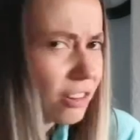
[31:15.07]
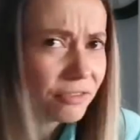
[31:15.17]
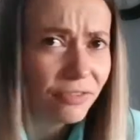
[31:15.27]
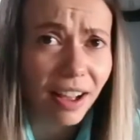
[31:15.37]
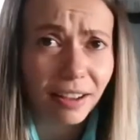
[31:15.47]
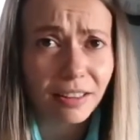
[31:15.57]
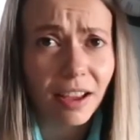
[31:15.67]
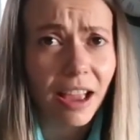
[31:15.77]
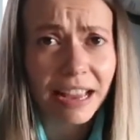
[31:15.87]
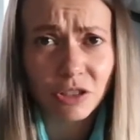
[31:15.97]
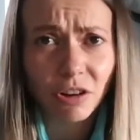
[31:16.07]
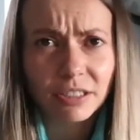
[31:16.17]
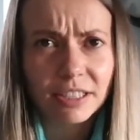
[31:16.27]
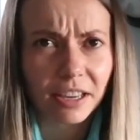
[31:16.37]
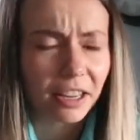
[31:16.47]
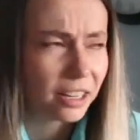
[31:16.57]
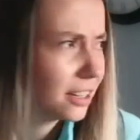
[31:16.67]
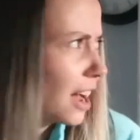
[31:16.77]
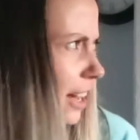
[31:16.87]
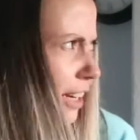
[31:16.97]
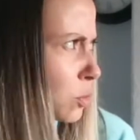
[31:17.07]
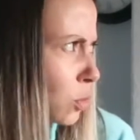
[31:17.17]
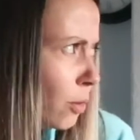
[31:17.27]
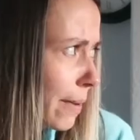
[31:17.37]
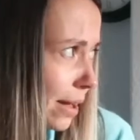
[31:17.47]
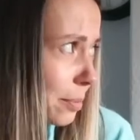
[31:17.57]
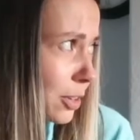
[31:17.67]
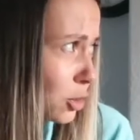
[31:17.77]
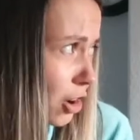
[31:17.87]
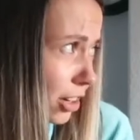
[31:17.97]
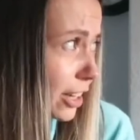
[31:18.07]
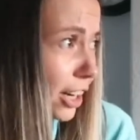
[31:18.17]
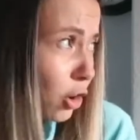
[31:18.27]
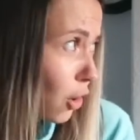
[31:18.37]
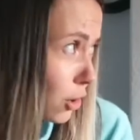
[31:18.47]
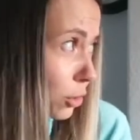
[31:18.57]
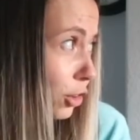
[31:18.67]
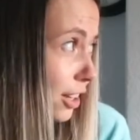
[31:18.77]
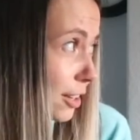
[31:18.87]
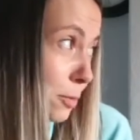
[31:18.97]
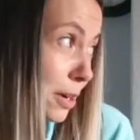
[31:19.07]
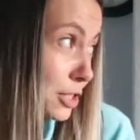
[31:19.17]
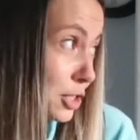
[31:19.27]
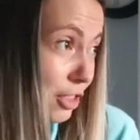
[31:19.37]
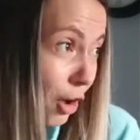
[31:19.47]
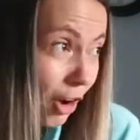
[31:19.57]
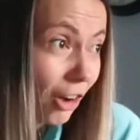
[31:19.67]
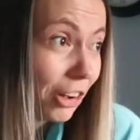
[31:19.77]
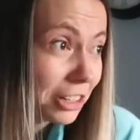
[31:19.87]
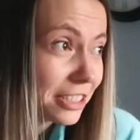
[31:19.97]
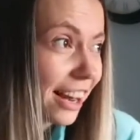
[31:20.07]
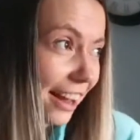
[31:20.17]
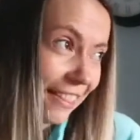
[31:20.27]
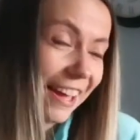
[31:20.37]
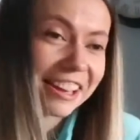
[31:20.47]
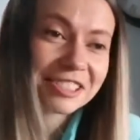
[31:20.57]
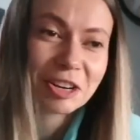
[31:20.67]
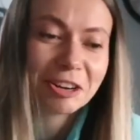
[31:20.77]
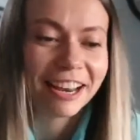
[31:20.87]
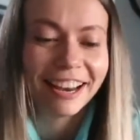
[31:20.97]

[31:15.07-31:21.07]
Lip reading: Oh fuck, Antarctica. I can warm up, but you can't get cold in when it's in the hot like that.